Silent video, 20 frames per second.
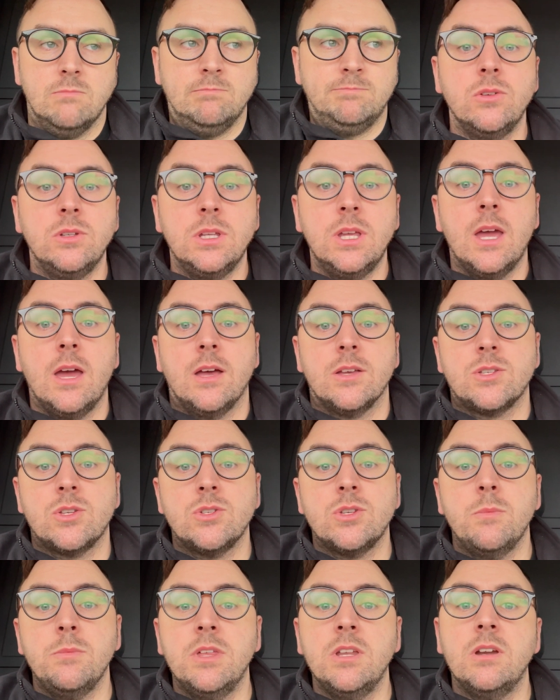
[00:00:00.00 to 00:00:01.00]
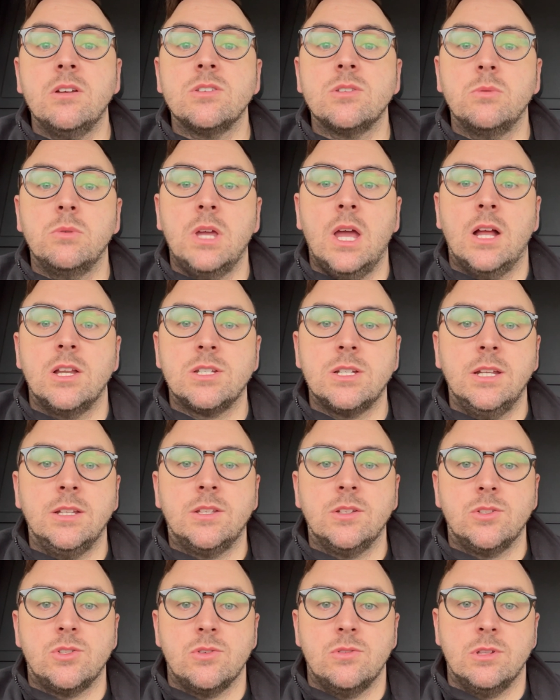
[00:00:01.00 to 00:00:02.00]
But yeah, so something else that we actually
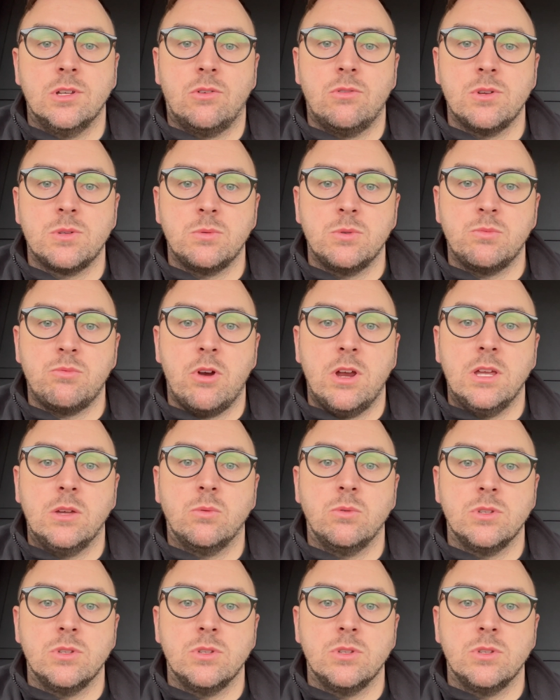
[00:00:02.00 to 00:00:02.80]
did during the Christmas break